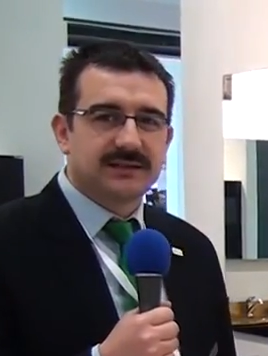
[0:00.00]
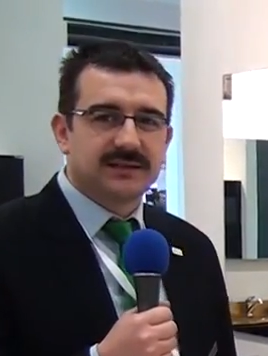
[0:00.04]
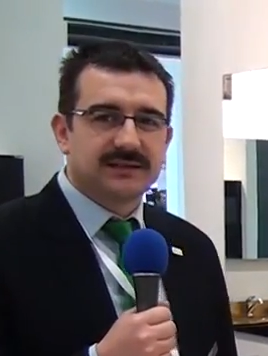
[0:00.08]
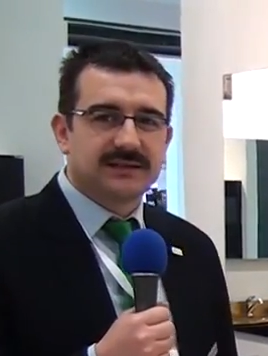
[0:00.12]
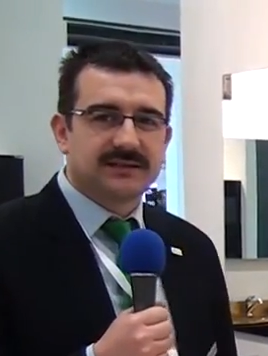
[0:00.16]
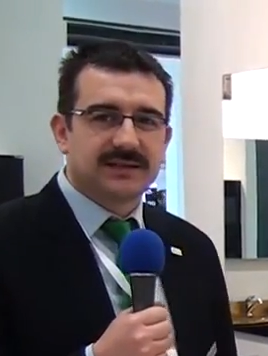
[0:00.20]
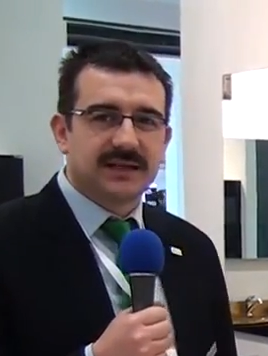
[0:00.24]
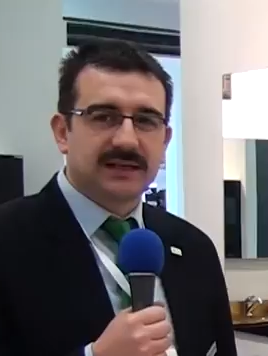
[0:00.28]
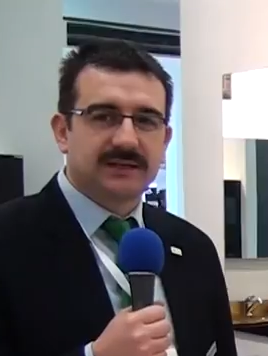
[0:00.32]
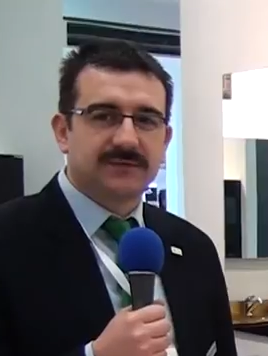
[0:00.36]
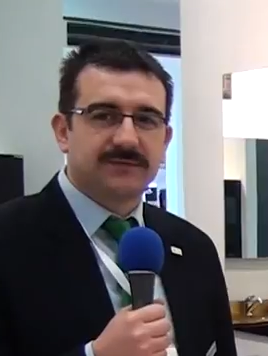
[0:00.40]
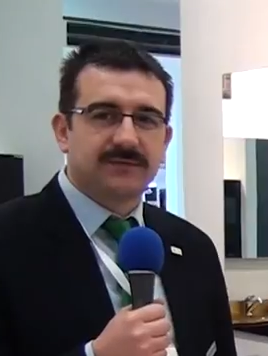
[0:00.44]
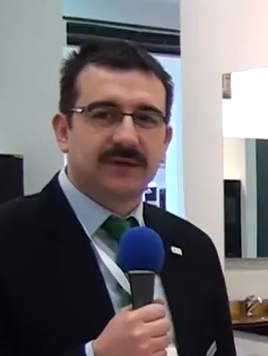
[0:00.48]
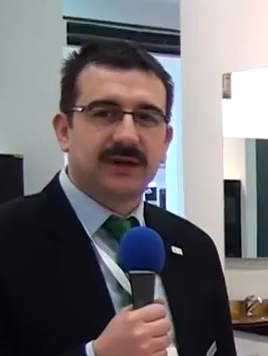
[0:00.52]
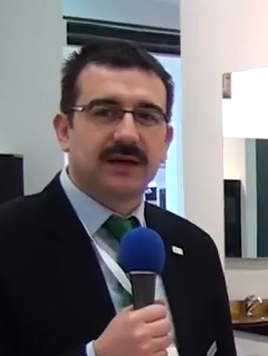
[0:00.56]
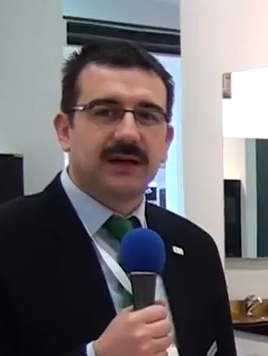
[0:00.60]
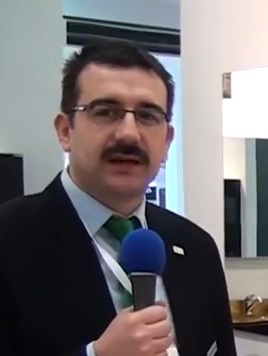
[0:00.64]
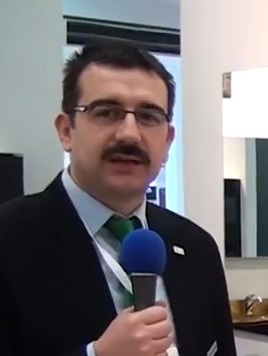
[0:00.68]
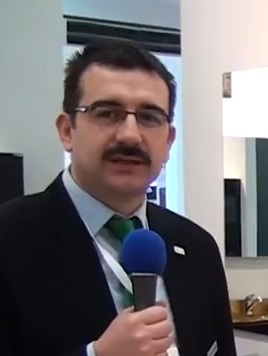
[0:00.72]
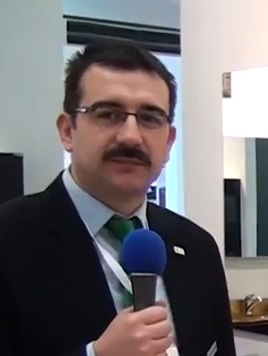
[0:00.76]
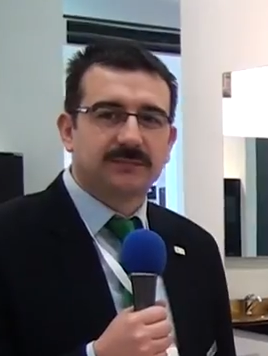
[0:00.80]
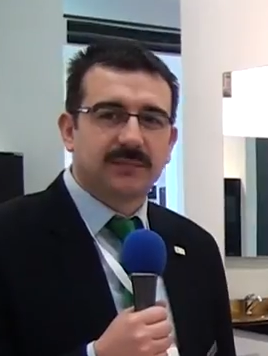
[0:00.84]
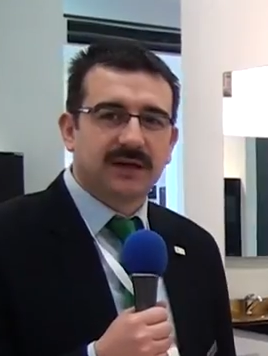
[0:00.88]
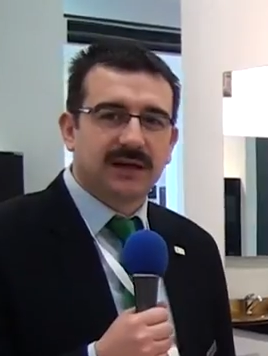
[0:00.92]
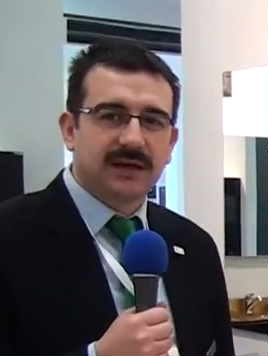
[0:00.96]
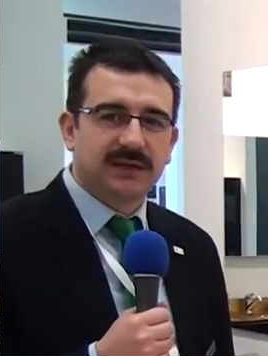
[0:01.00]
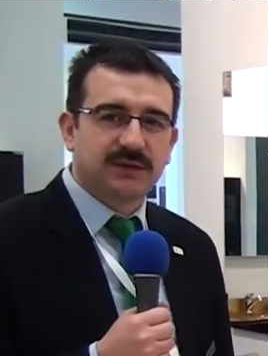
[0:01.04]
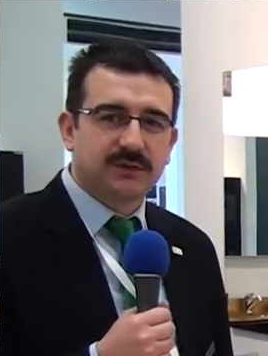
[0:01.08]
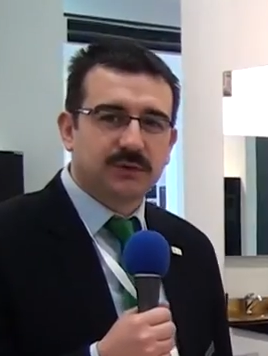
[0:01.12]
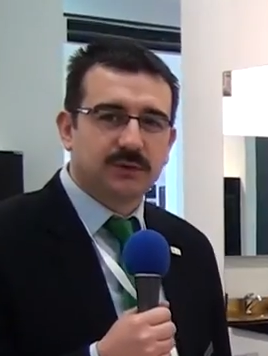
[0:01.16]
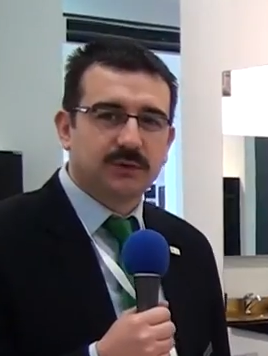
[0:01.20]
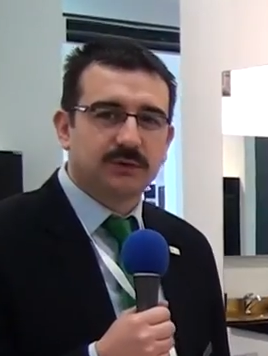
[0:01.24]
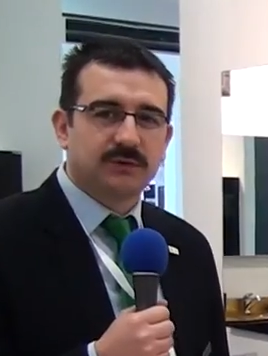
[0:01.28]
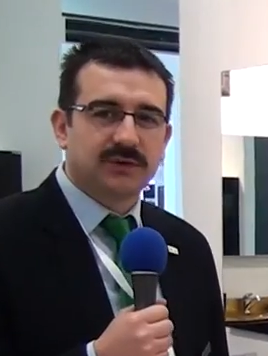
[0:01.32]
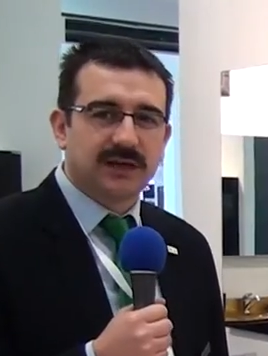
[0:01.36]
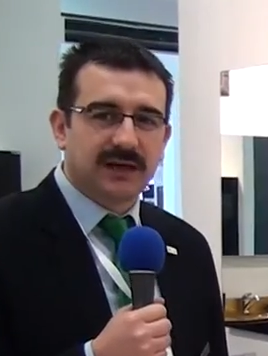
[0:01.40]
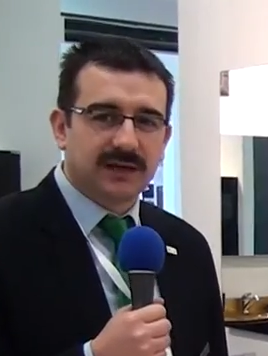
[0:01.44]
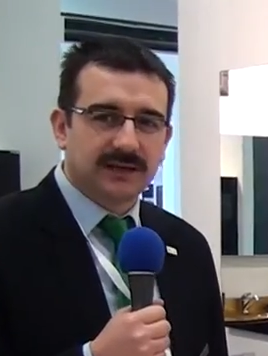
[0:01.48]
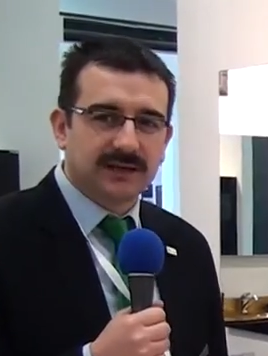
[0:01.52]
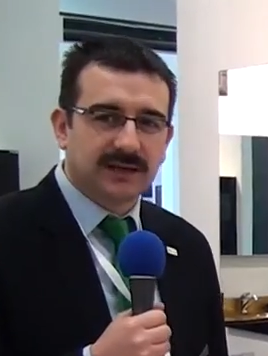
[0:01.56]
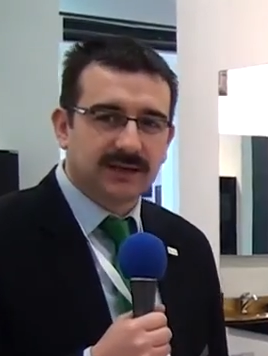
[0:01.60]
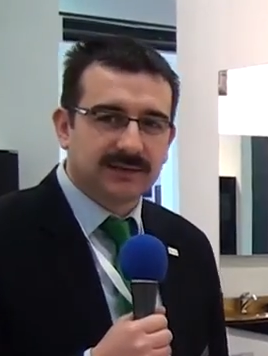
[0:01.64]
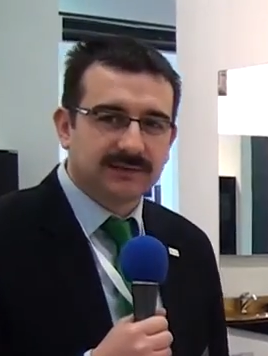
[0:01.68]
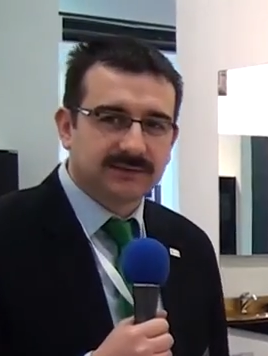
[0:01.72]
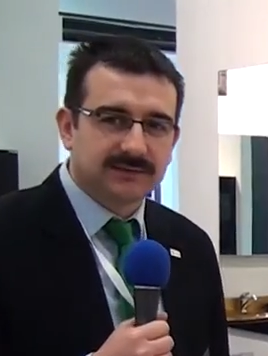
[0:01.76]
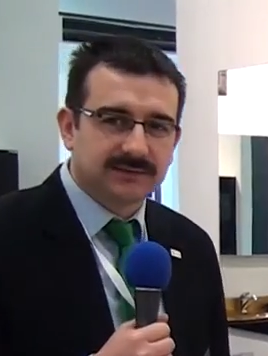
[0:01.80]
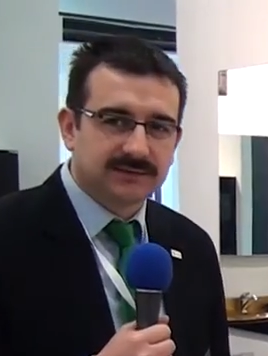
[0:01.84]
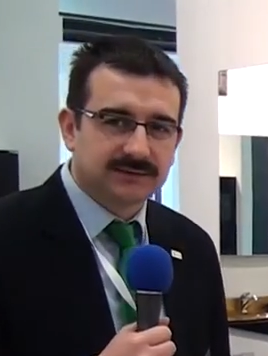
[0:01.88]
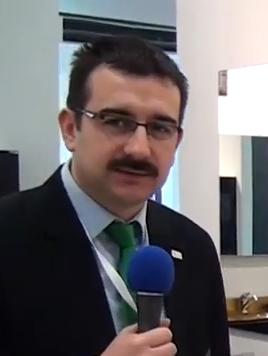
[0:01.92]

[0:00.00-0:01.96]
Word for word: certified by TÜV Rheinland.